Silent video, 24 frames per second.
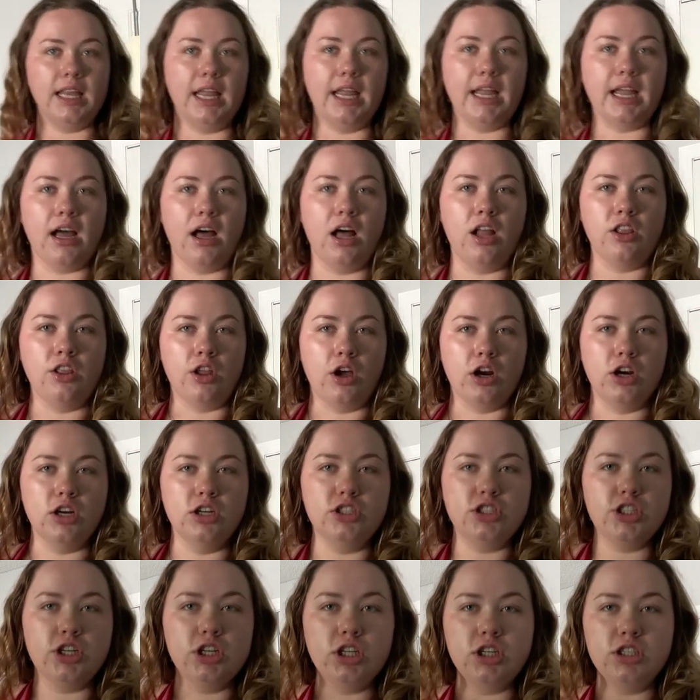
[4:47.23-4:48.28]
like a
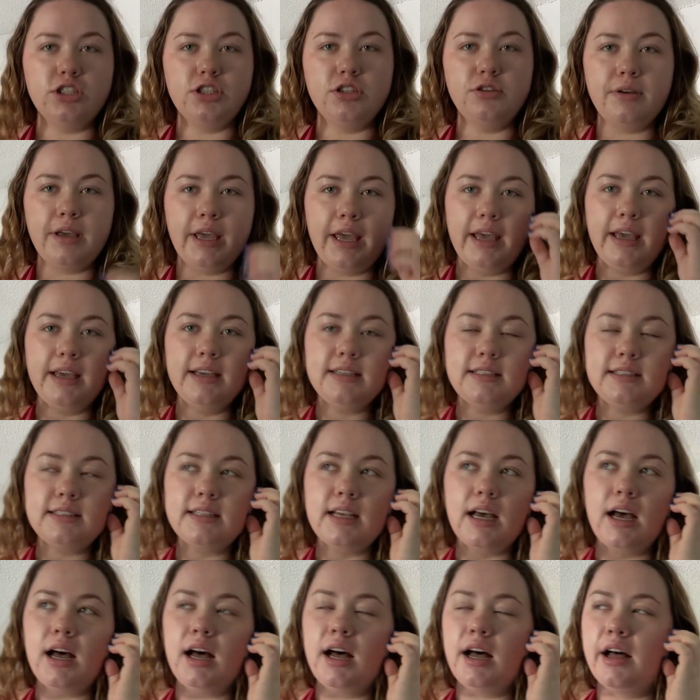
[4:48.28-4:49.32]
larger suitcase.
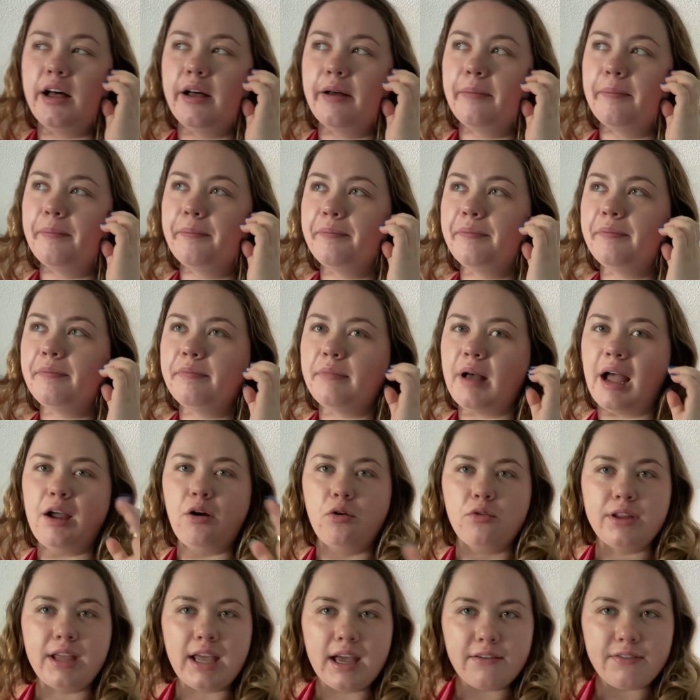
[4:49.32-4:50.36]
Um, I
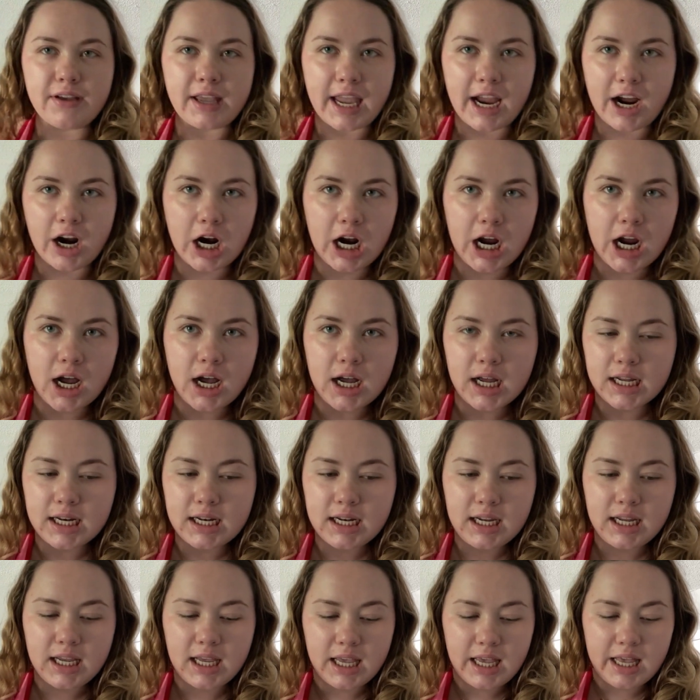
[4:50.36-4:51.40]
only have a
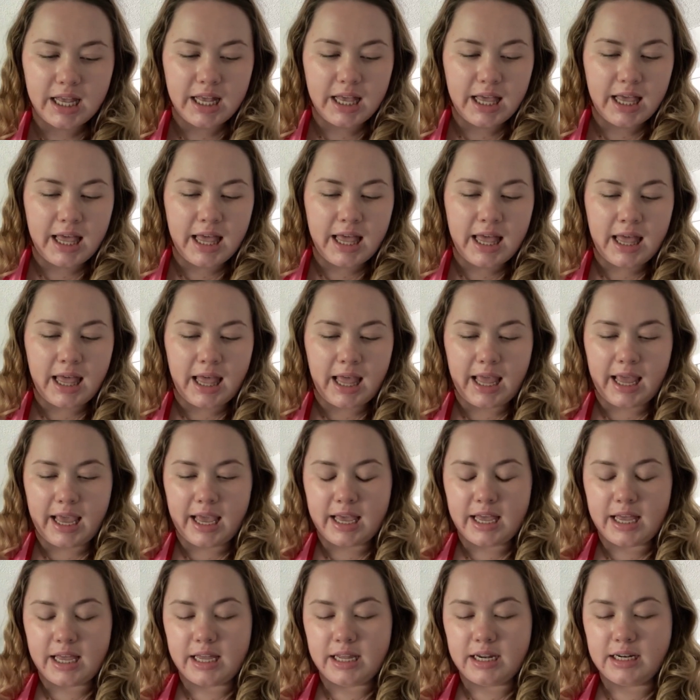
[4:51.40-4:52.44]
carry-on
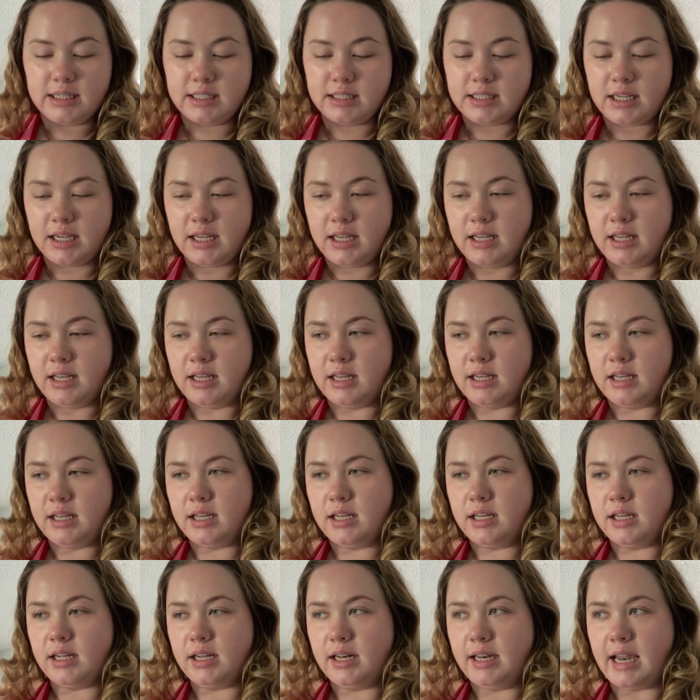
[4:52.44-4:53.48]
and
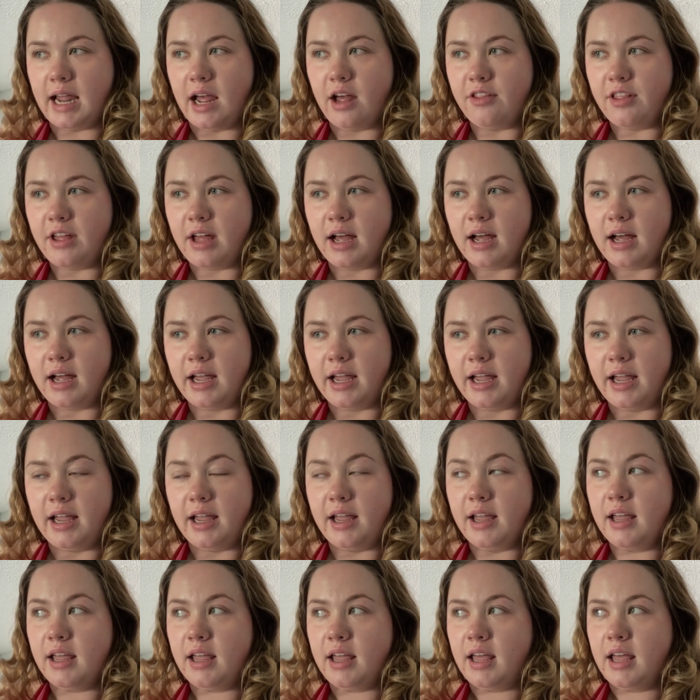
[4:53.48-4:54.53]
now that
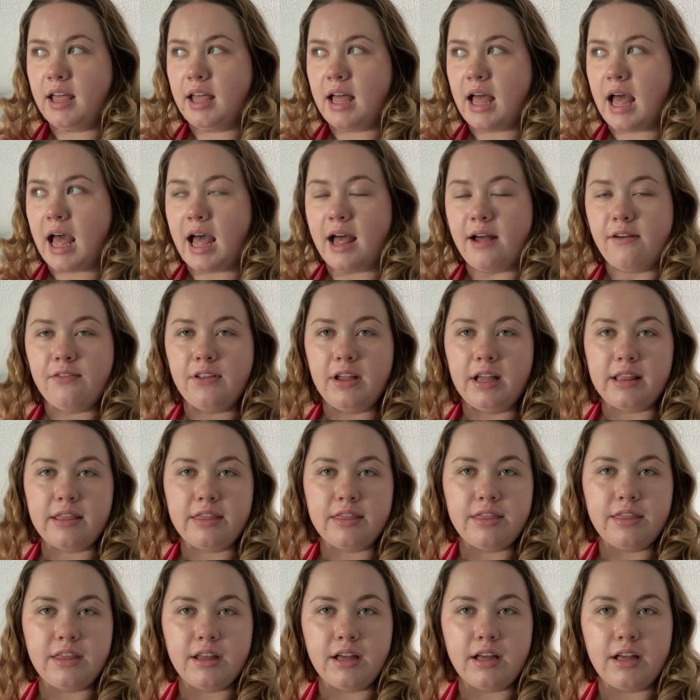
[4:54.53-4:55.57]
I have like
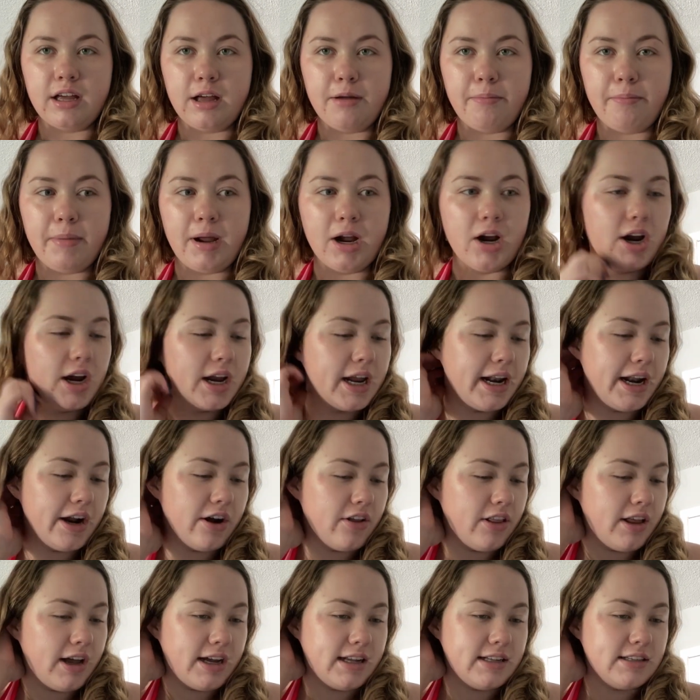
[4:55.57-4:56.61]
the American
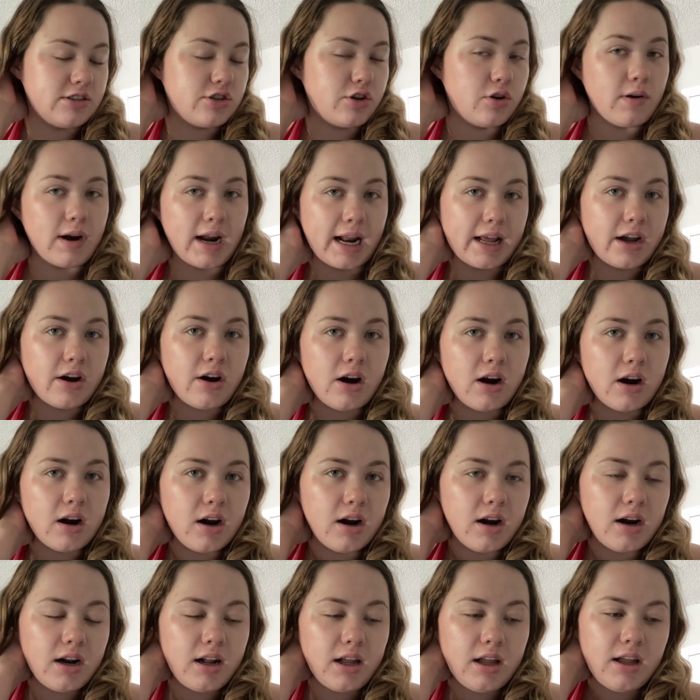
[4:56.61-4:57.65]
Airlines credit
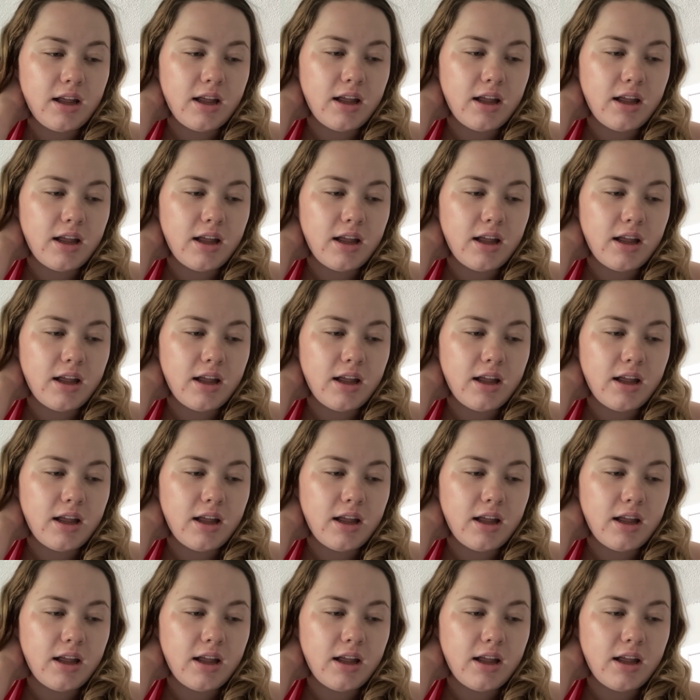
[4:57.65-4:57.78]
card,